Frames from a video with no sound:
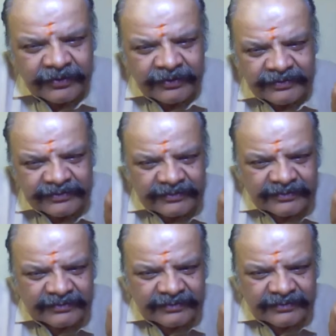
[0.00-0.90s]
you have
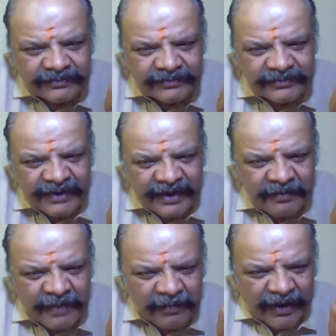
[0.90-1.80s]
to
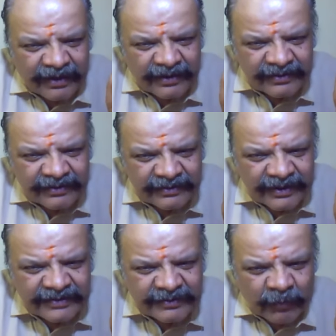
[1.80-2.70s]
remember
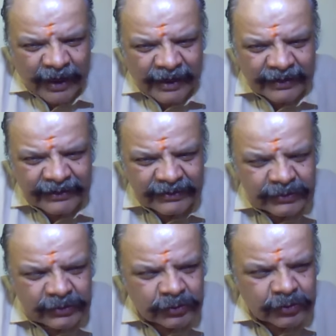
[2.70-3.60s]
this
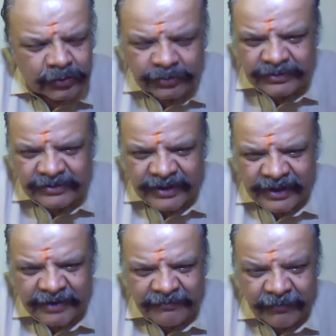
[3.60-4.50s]
one, two,
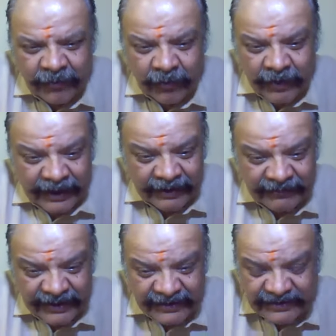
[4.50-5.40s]
three, four, and
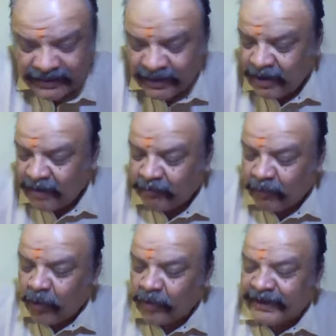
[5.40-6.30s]
if it is
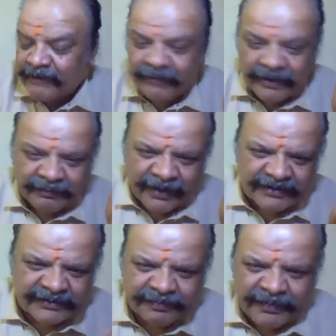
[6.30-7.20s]
more than one part,
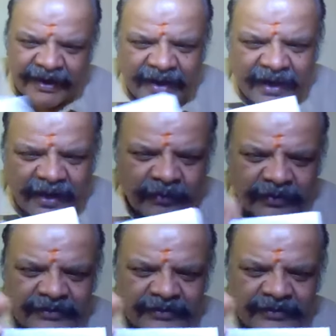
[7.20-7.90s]
spread around.